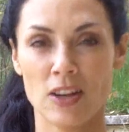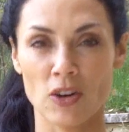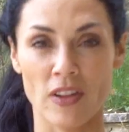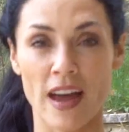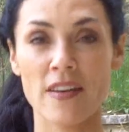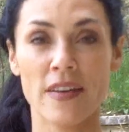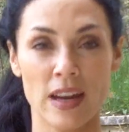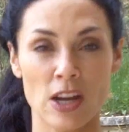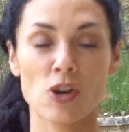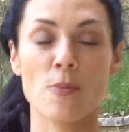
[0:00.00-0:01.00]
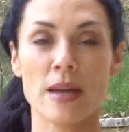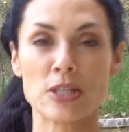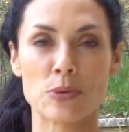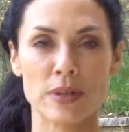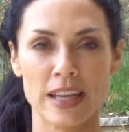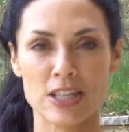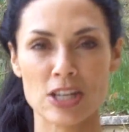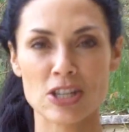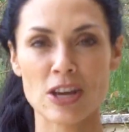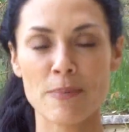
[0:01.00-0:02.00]
in your life and in your mentor
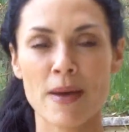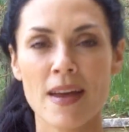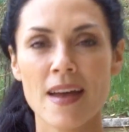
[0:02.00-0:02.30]
relationship,